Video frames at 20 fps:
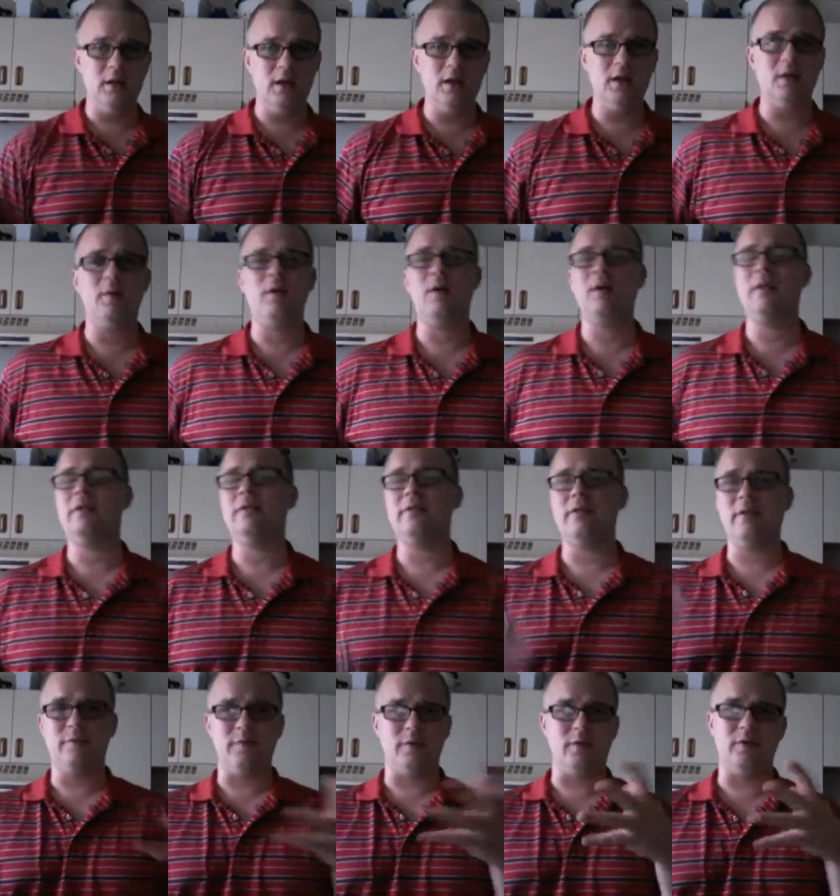you know, all these
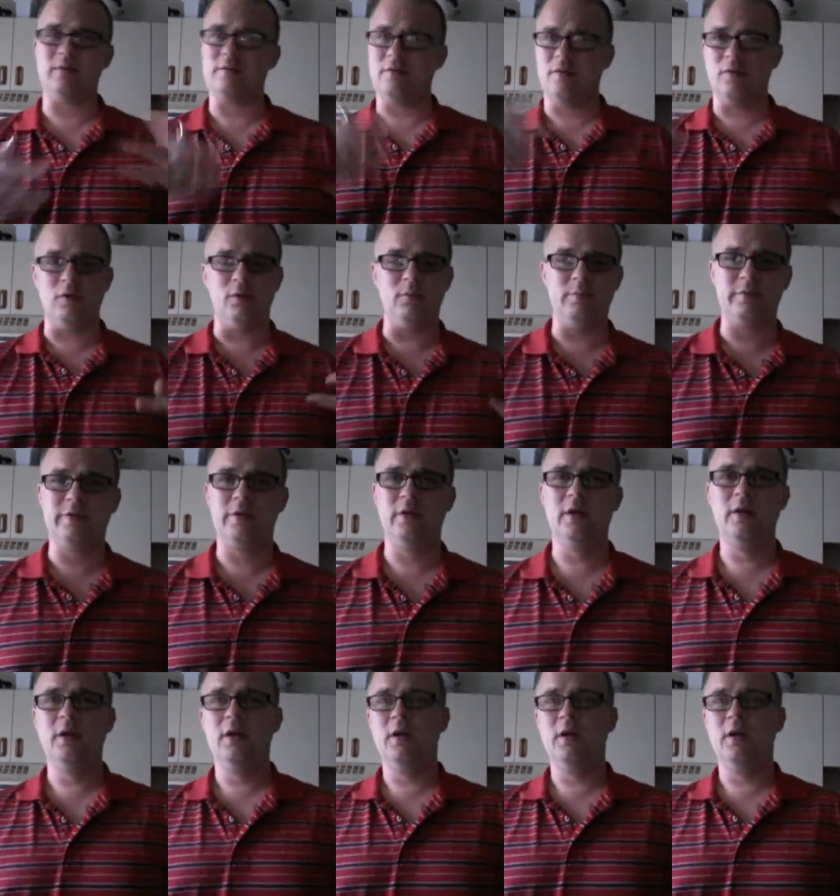different groups.